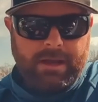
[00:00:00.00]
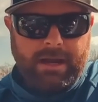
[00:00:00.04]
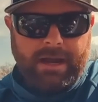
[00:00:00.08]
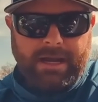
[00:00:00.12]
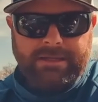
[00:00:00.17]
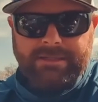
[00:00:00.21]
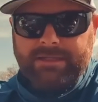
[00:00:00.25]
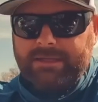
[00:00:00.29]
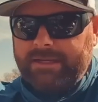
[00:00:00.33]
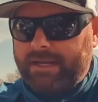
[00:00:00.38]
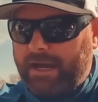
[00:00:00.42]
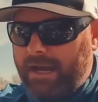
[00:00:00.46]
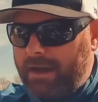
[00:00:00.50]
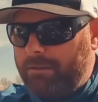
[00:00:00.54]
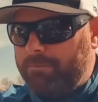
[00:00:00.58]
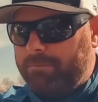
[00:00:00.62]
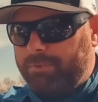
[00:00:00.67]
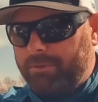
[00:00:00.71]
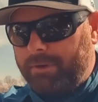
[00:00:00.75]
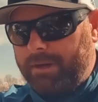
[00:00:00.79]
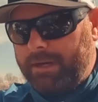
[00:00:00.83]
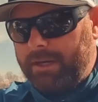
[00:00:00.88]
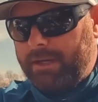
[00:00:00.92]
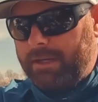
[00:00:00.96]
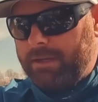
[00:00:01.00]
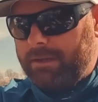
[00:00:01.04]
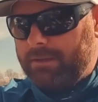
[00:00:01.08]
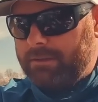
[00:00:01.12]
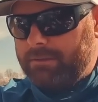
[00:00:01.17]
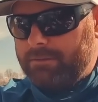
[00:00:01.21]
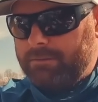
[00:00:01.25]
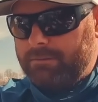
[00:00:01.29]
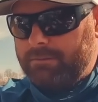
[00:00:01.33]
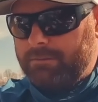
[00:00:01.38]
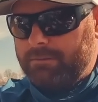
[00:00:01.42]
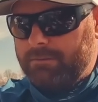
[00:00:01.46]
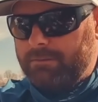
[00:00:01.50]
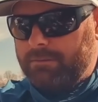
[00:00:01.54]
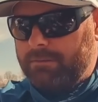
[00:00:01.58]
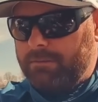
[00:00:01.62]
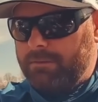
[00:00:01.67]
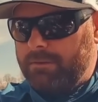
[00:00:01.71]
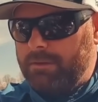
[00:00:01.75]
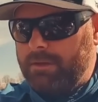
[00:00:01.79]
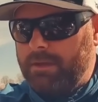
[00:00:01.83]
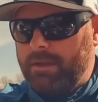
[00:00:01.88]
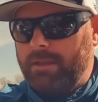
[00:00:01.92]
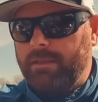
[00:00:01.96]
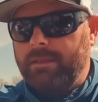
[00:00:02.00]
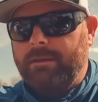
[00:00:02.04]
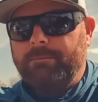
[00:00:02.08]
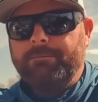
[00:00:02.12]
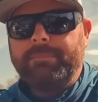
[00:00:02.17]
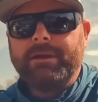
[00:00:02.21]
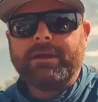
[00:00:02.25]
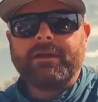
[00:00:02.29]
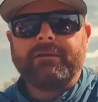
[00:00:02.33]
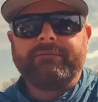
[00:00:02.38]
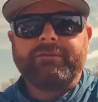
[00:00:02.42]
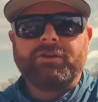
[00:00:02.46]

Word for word: I did not bring the bigger